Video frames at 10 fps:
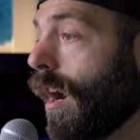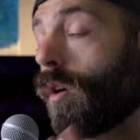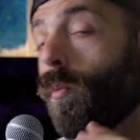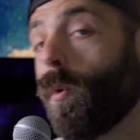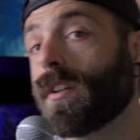
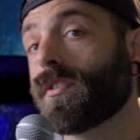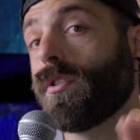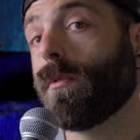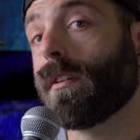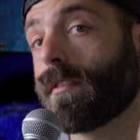are ones
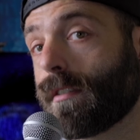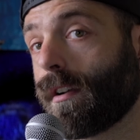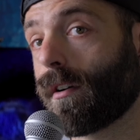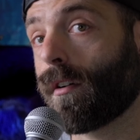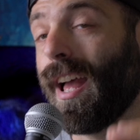to
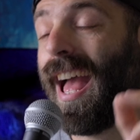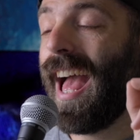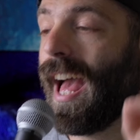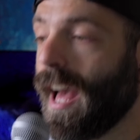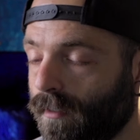consider
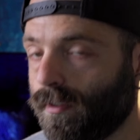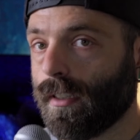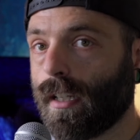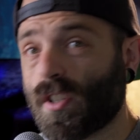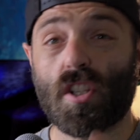
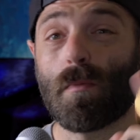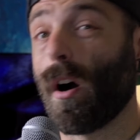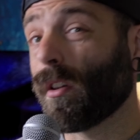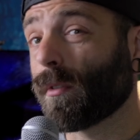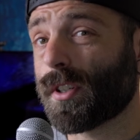heavily.
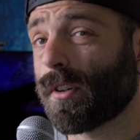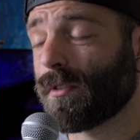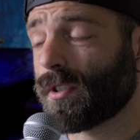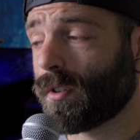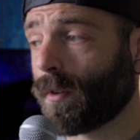Smaller
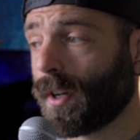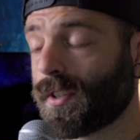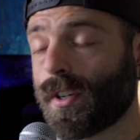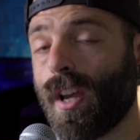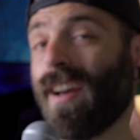internal
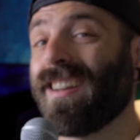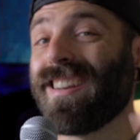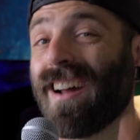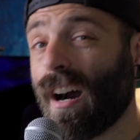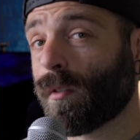storage,
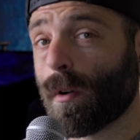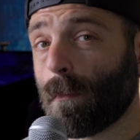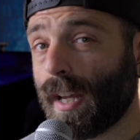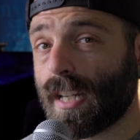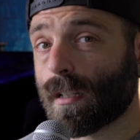
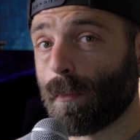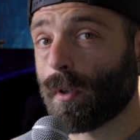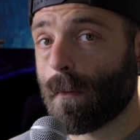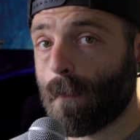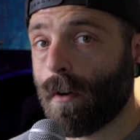non-replaceable
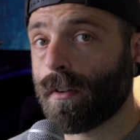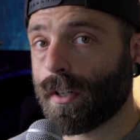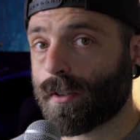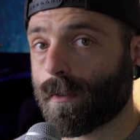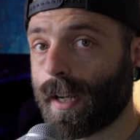
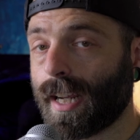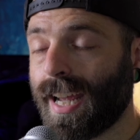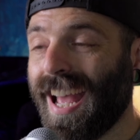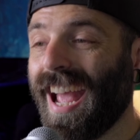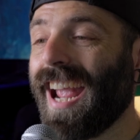componentry,
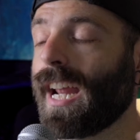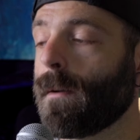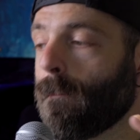and